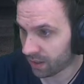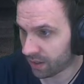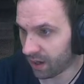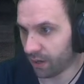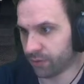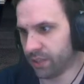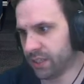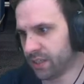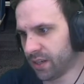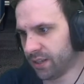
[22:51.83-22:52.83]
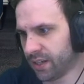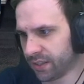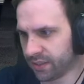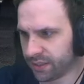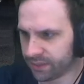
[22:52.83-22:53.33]
Oh, jeez, law
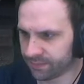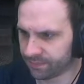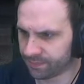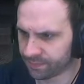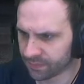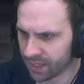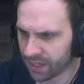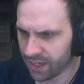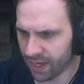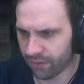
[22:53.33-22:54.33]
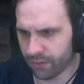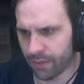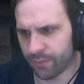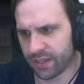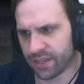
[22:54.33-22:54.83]
dog. I hmm.
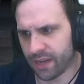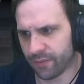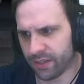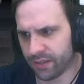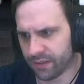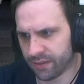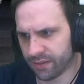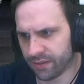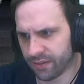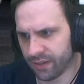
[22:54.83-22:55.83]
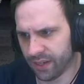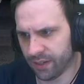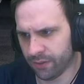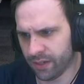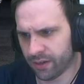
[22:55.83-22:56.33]
remember the time when.
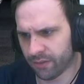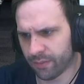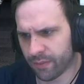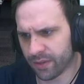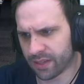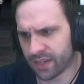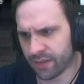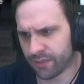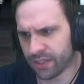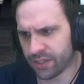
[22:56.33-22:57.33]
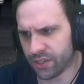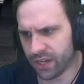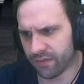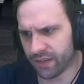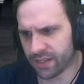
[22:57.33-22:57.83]
Anyone here remember the time when EJ
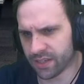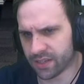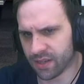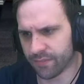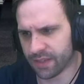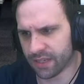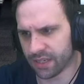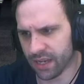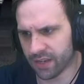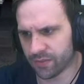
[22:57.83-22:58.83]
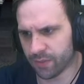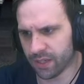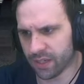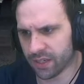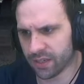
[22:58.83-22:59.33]
invented something in KSP?